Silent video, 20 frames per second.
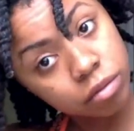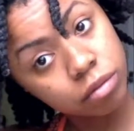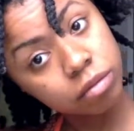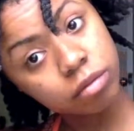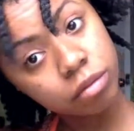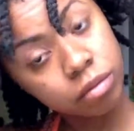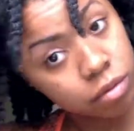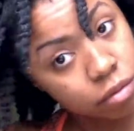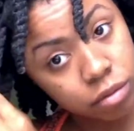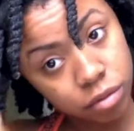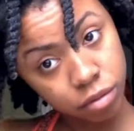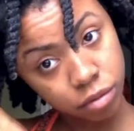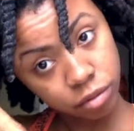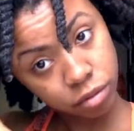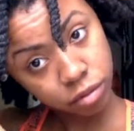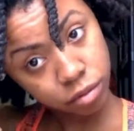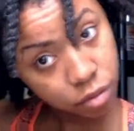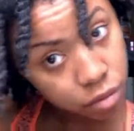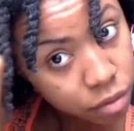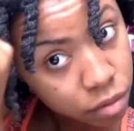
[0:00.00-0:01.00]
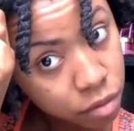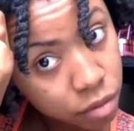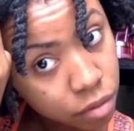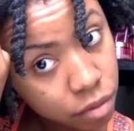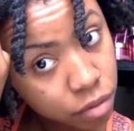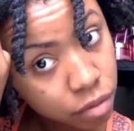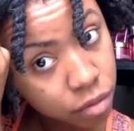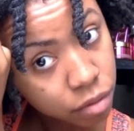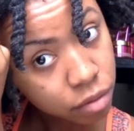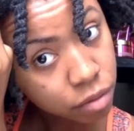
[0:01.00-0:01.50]
It was only
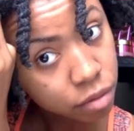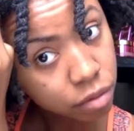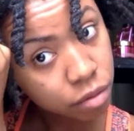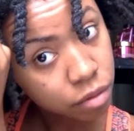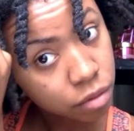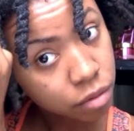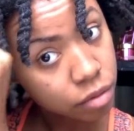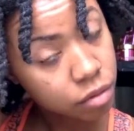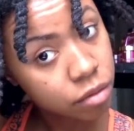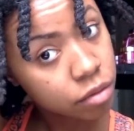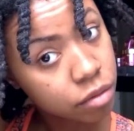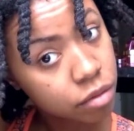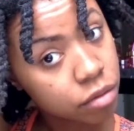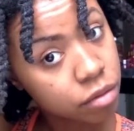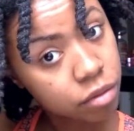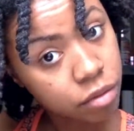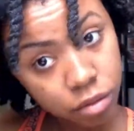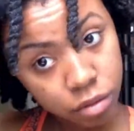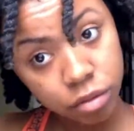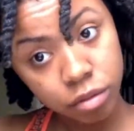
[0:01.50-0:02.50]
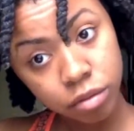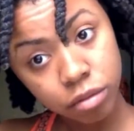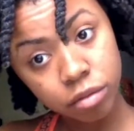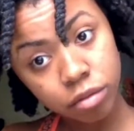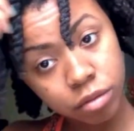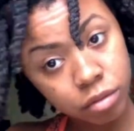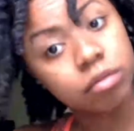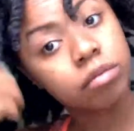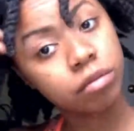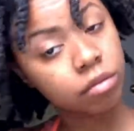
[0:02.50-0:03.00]
45 minutes. I literally
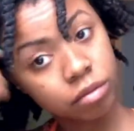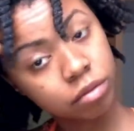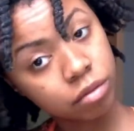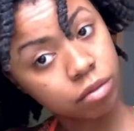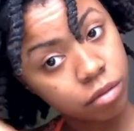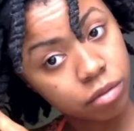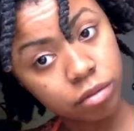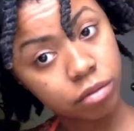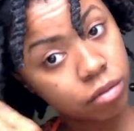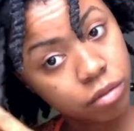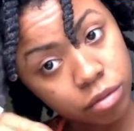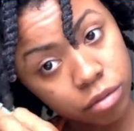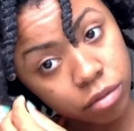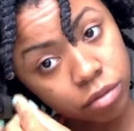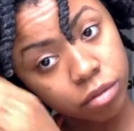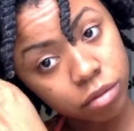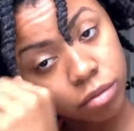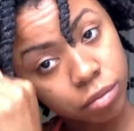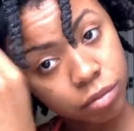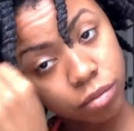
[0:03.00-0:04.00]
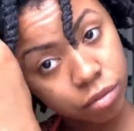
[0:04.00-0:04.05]
went, chatted with my